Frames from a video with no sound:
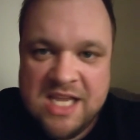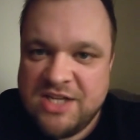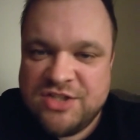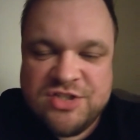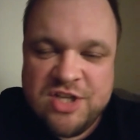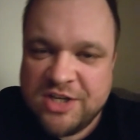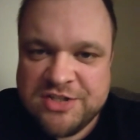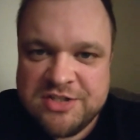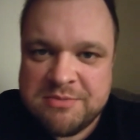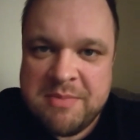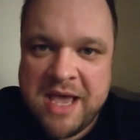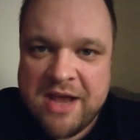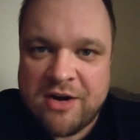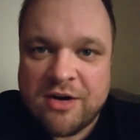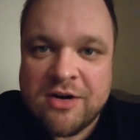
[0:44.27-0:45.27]
It doesn't
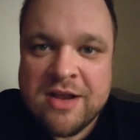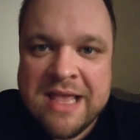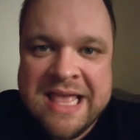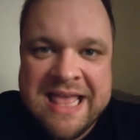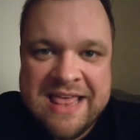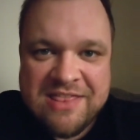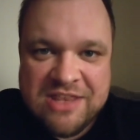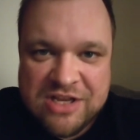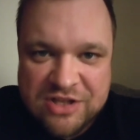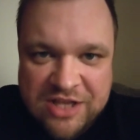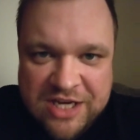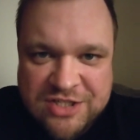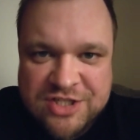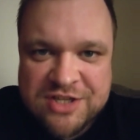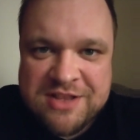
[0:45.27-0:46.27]
matter. The
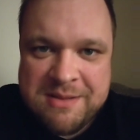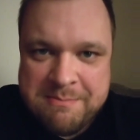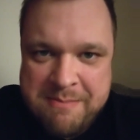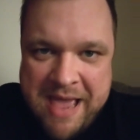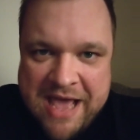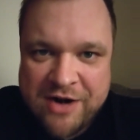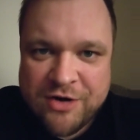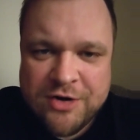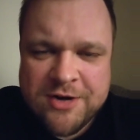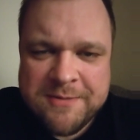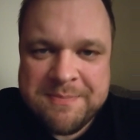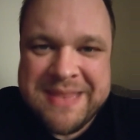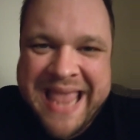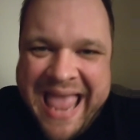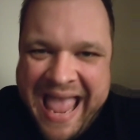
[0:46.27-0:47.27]
election that
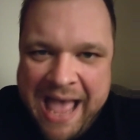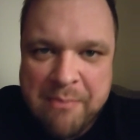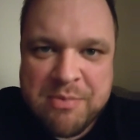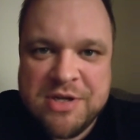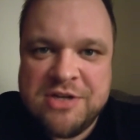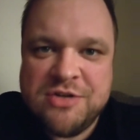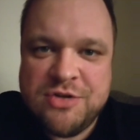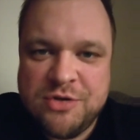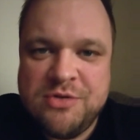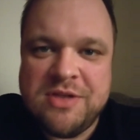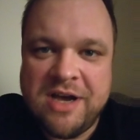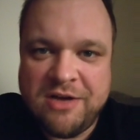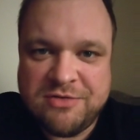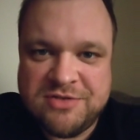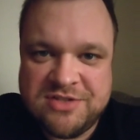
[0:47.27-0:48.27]
mattered happened in
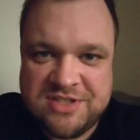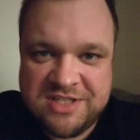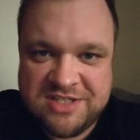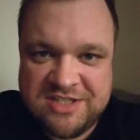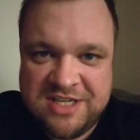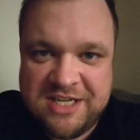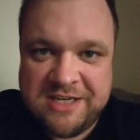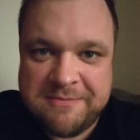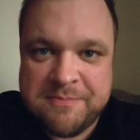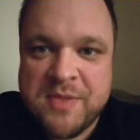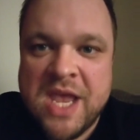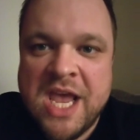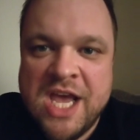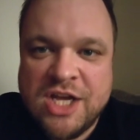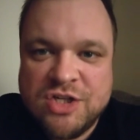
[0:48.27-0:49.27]
2016.
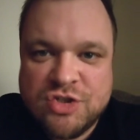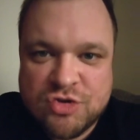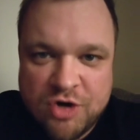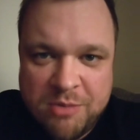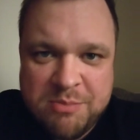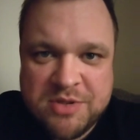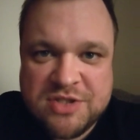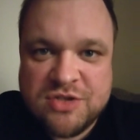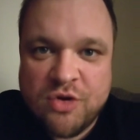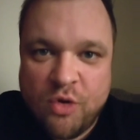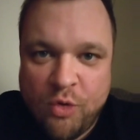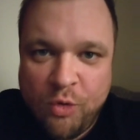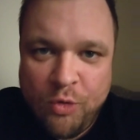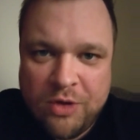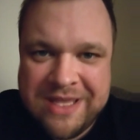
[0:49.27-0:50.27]
Trump is the
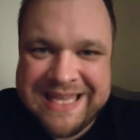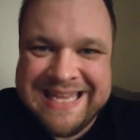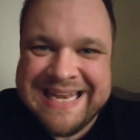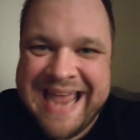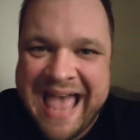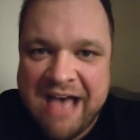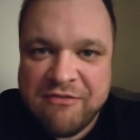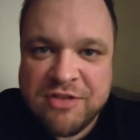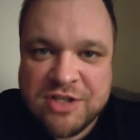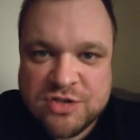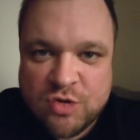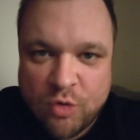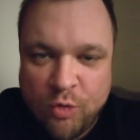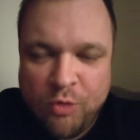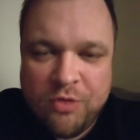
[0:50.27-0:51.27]
whole key to having
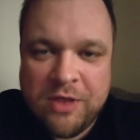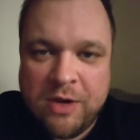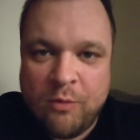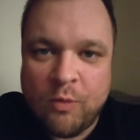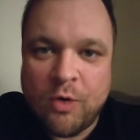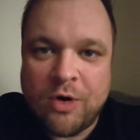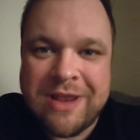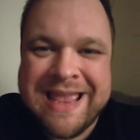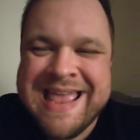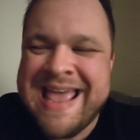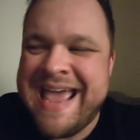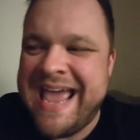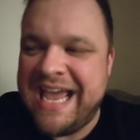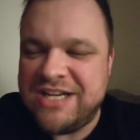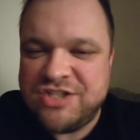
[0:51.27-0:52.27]
this whole thing work,
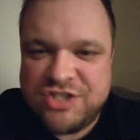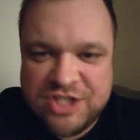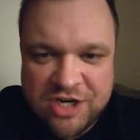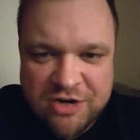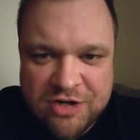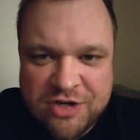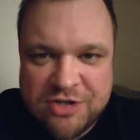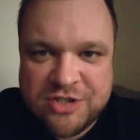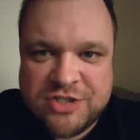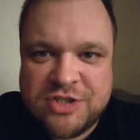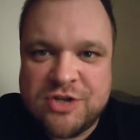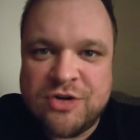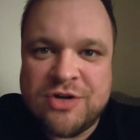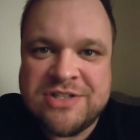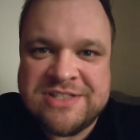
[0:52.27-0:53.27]
and Jared
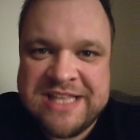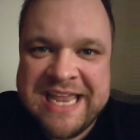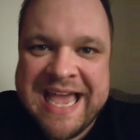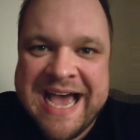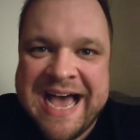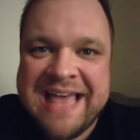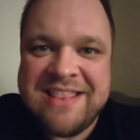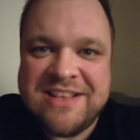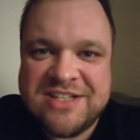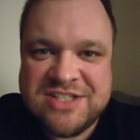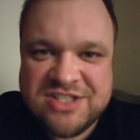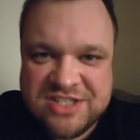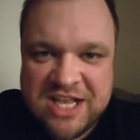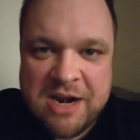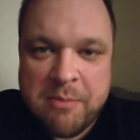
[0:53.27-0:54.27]
Kushner is the guy that
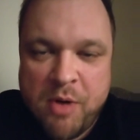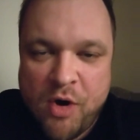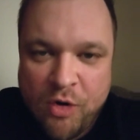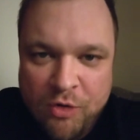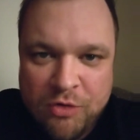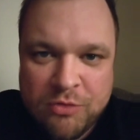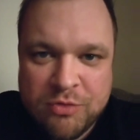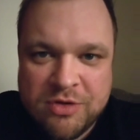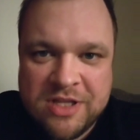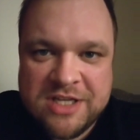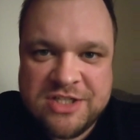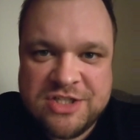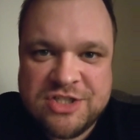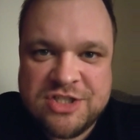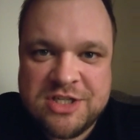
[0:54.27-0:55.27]
set up all the
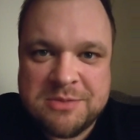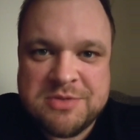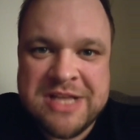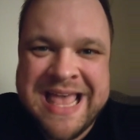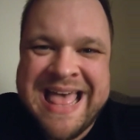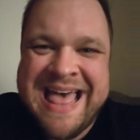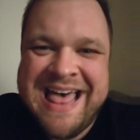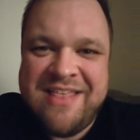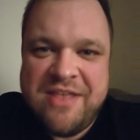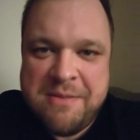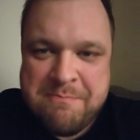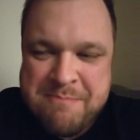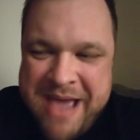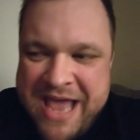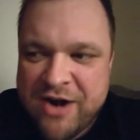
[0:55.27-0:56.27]
relationships
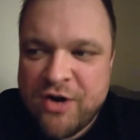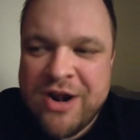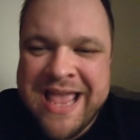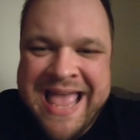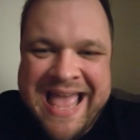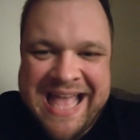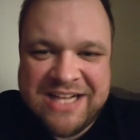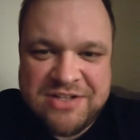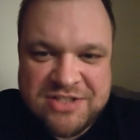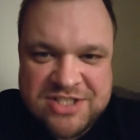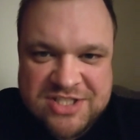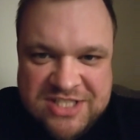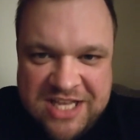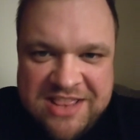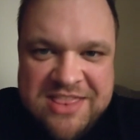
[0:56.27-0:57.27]
that matter and
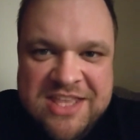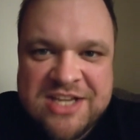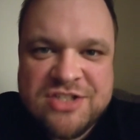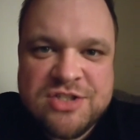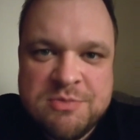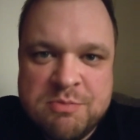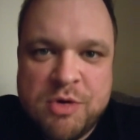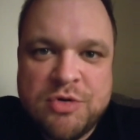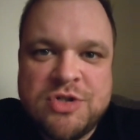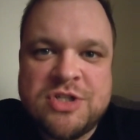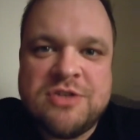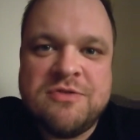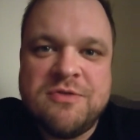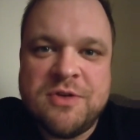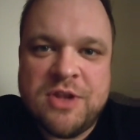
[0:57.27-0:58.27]
set things in
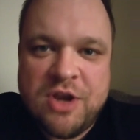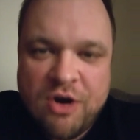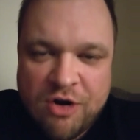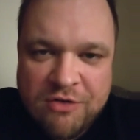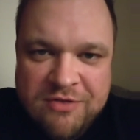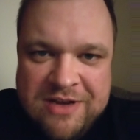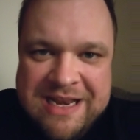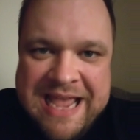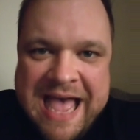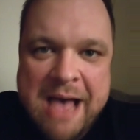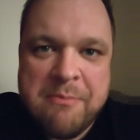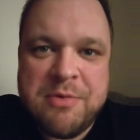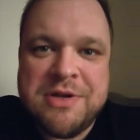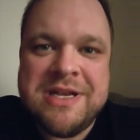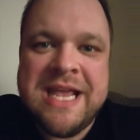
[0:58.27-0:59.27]
motion for the RV to
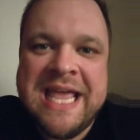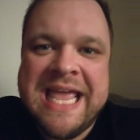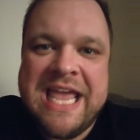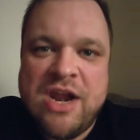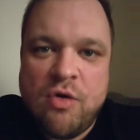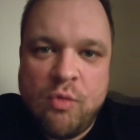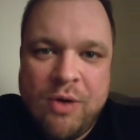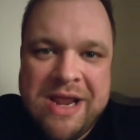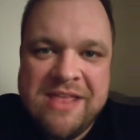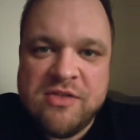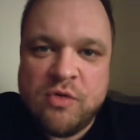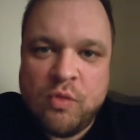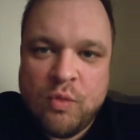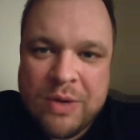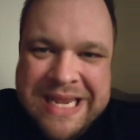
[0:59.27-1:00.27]
happen in a way
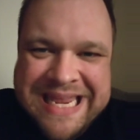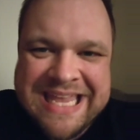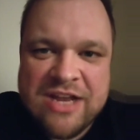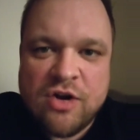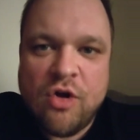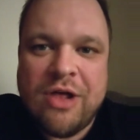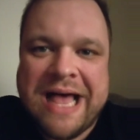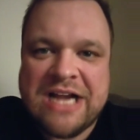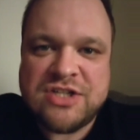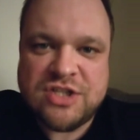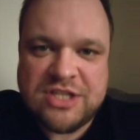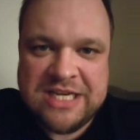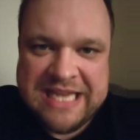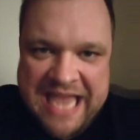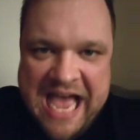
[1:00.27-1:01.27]
that we can all
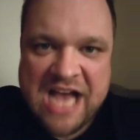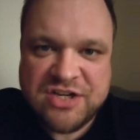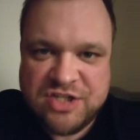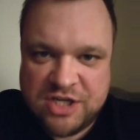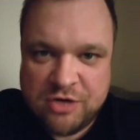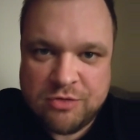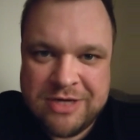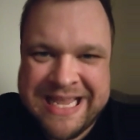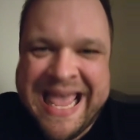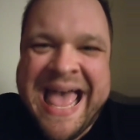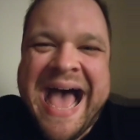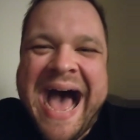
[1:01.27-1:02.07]
actually cash out.